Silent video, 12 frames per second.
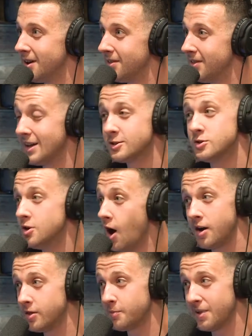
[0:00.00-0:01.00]
That's lo-
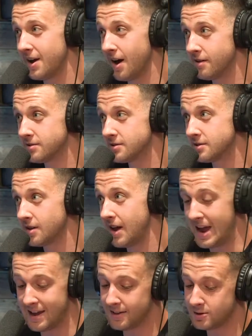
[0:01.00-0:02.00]
not the playoffs I
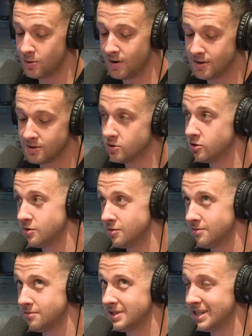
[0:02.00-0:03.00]
and lo- the two hundred
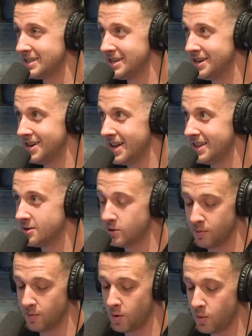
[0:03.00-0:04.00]
sixteen and the
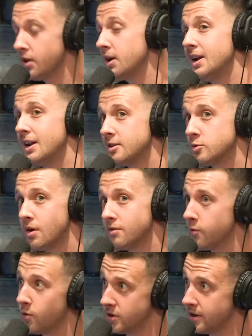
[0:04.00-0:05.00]
Super Bowl. We're looking at twelve
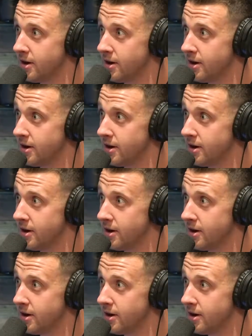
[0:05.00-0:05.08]
to fourteen